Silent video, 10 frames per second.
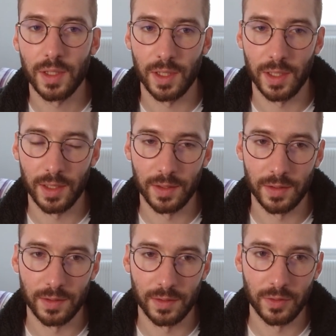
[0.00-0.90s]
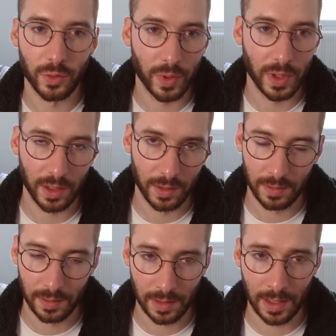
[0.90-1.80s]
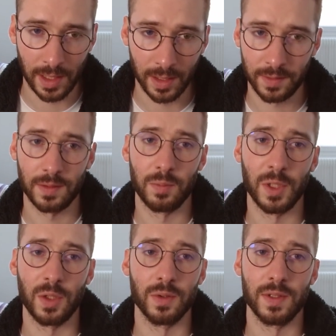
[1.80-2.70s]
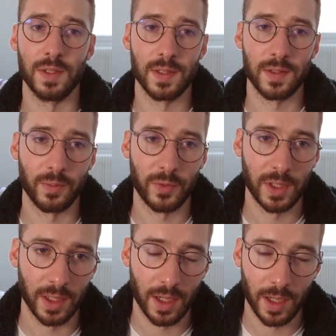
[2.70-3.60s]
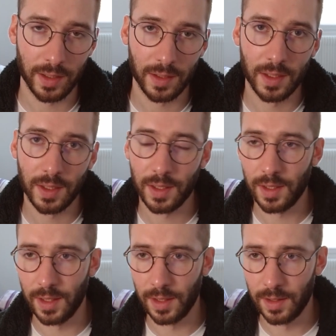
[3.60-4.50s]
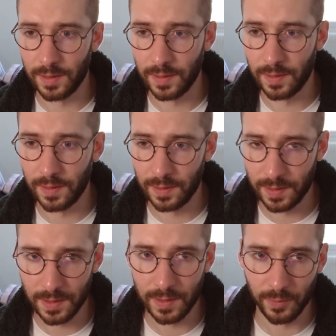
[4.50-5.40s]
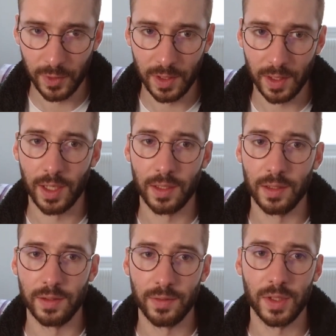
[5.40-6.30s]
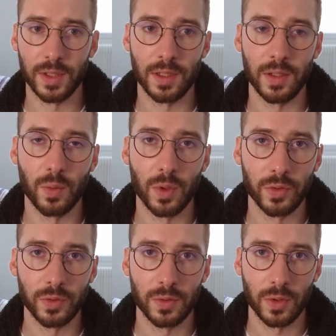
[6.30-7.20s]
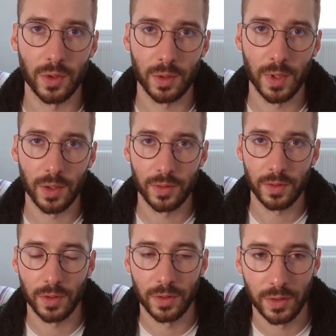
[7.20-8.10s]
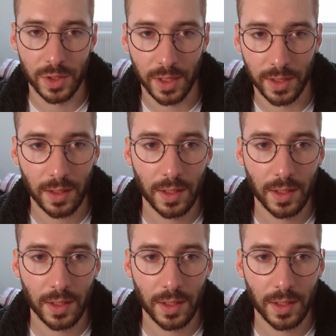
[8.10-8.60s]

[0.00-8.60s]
and doing art, because this is something I like, and this is something I definitely want to talk about on the channel.